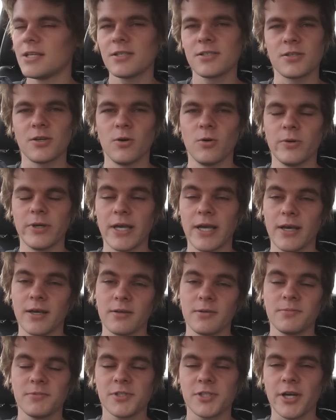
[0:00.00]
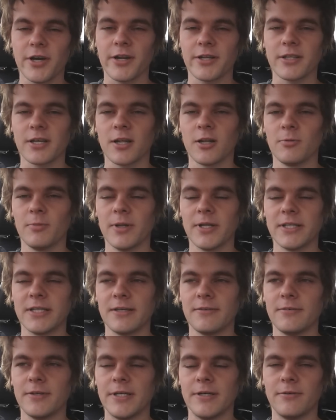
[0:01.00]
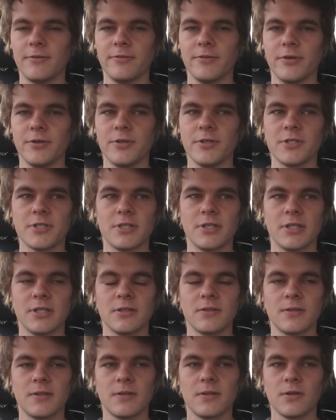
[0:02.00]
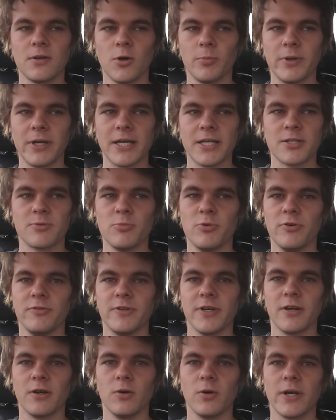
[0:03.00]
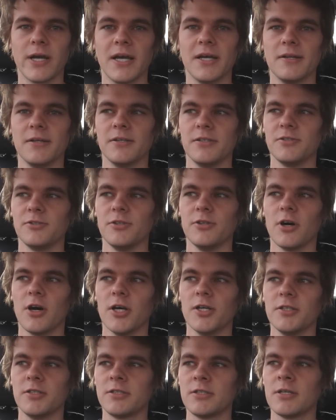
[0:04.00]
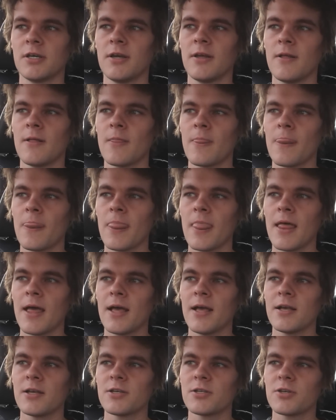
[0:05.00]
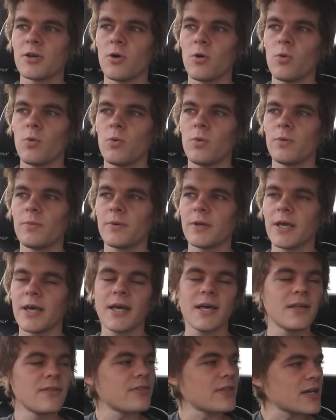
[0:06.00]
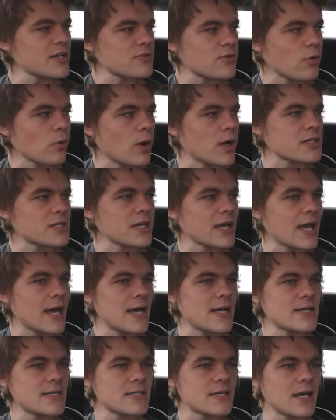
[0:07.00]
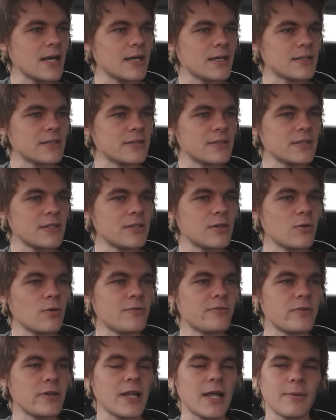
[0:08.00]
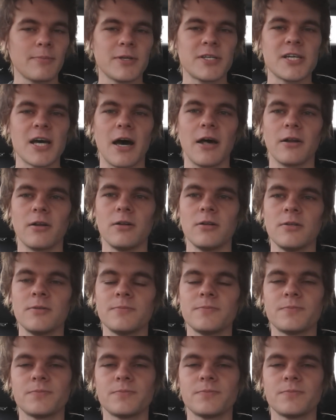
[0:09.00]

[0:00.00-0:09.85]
Shout out to Hillbilly DVD Reviews and hope he gets moved in okay to his new house. So yeah, thanks for watching guys, and if you like my channel,